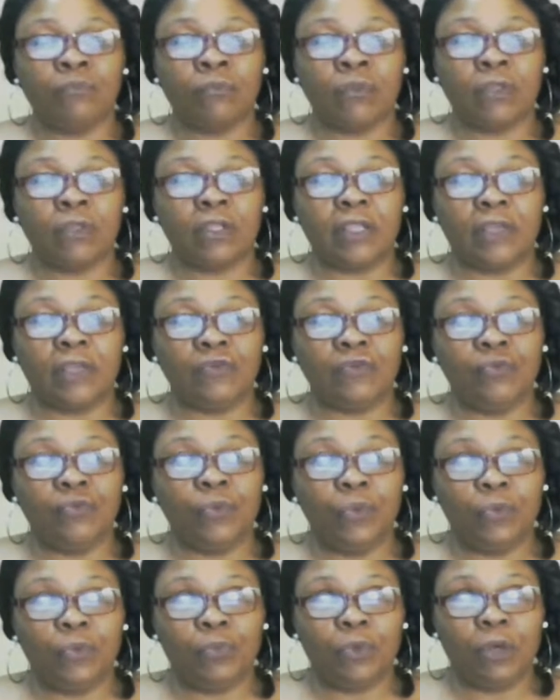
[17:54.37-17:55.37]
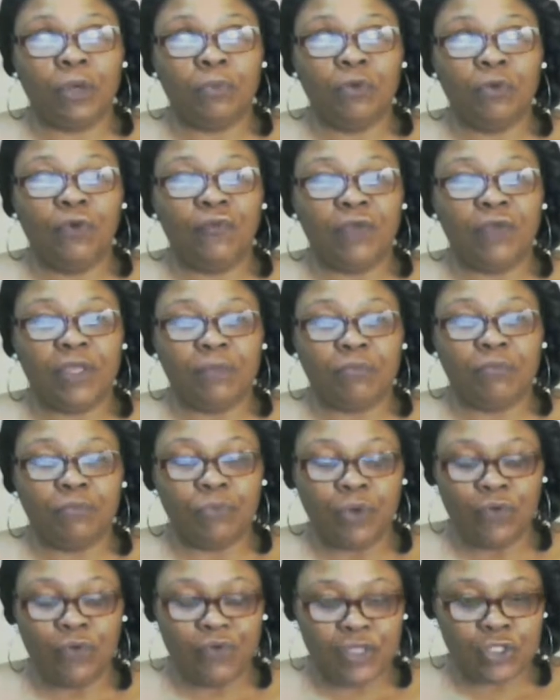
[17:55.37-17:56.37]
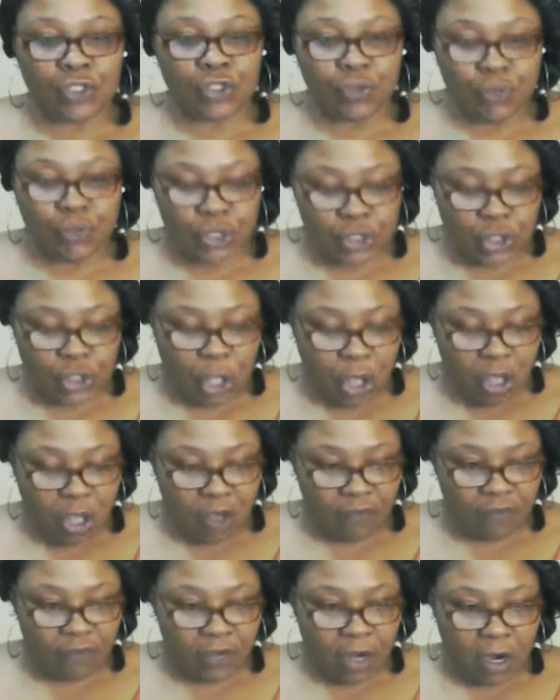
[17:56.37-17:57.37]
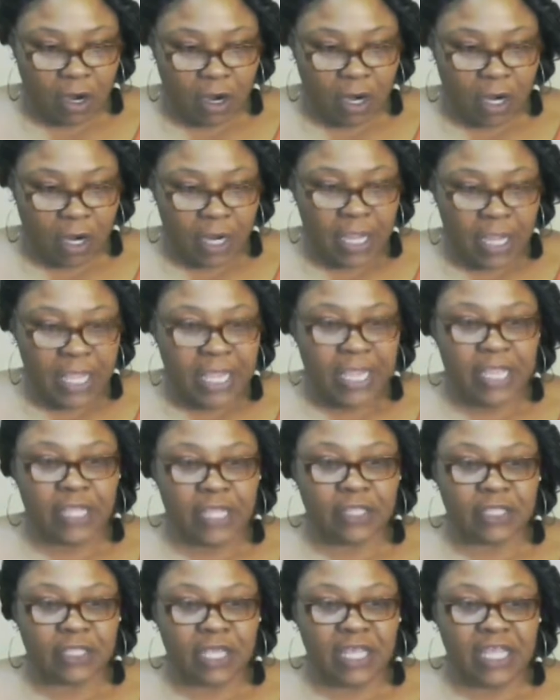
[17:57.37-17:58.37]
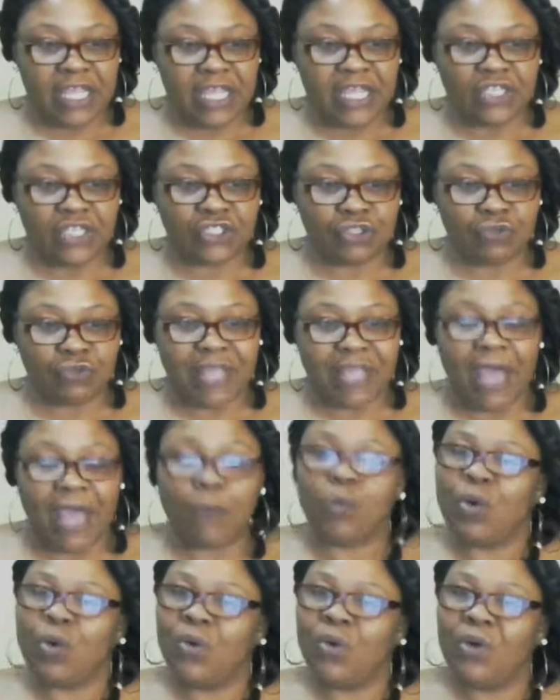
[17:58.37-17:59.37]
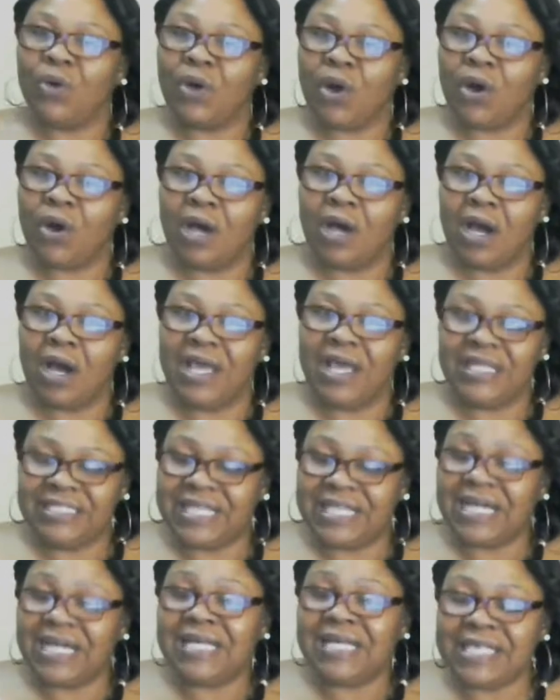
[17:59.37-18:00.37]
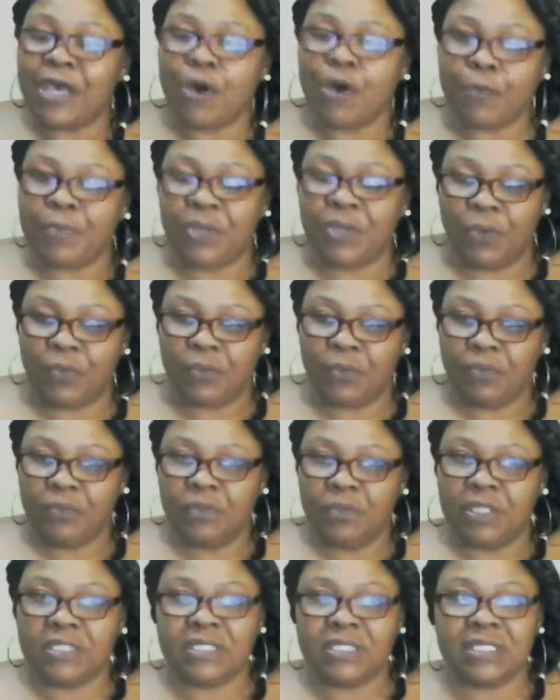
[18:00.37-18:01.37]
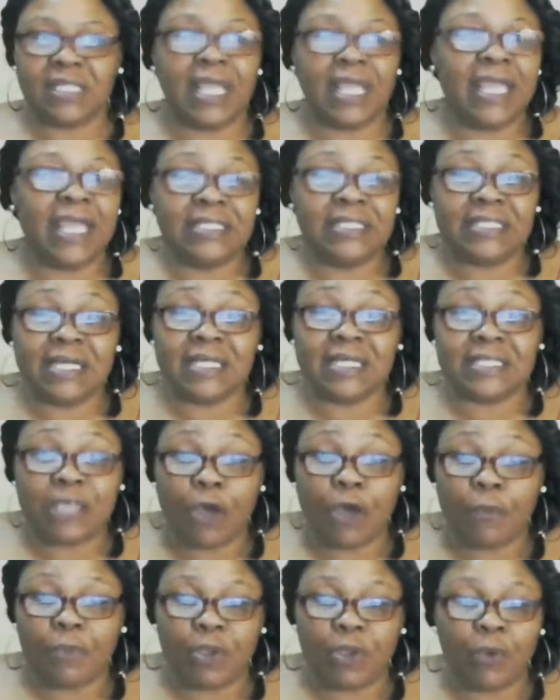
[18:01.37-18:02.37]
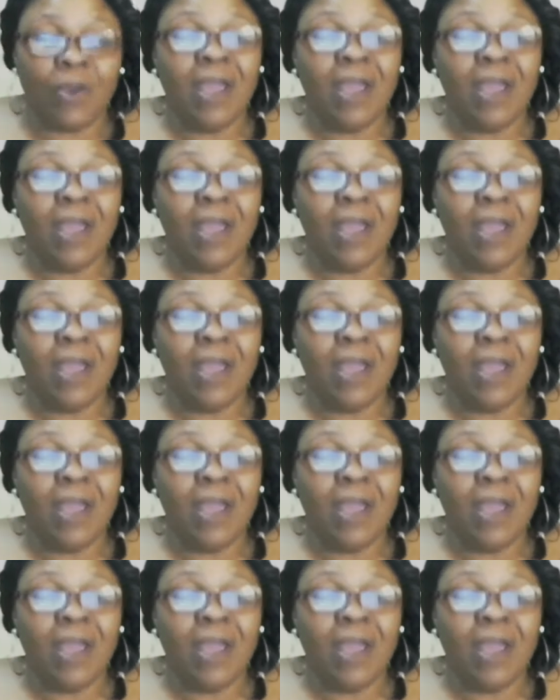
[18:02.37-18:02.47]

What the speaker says: that you will moving to resolve are issue that it does help you. This is the thing, it does help you,